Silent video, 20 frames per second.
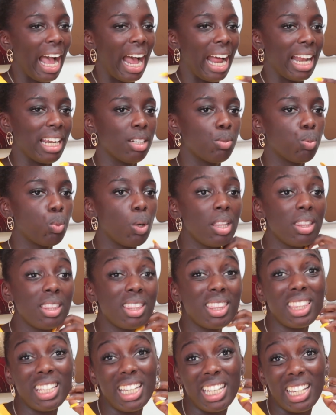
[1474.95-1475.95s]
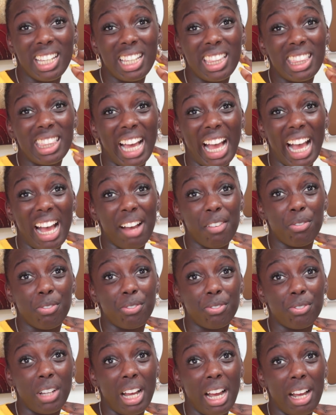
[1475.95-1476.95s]
And one thing mm-hmm. that
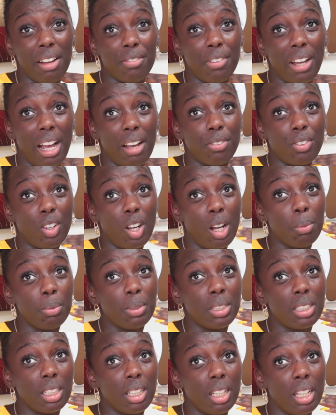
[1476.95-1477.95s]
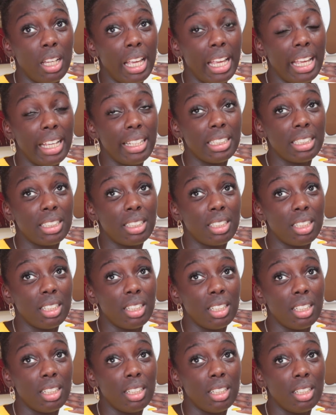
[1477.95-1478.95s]
I've I've I've come to it
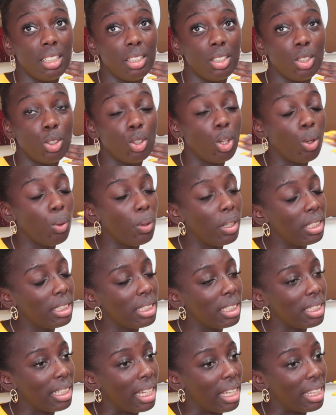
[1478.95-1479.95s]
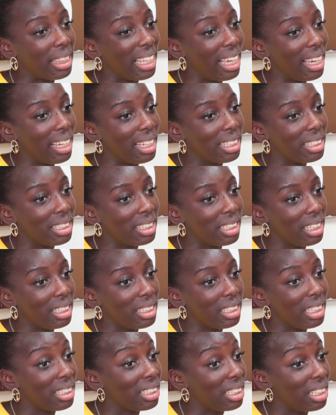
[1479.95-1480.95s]
to notice is that that is
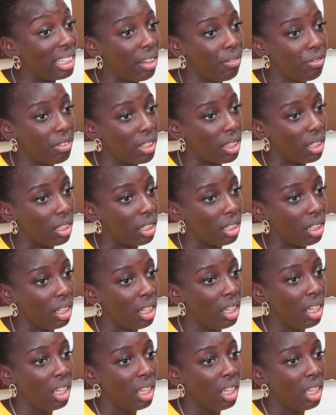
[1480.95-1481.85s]
it's, it's in everything.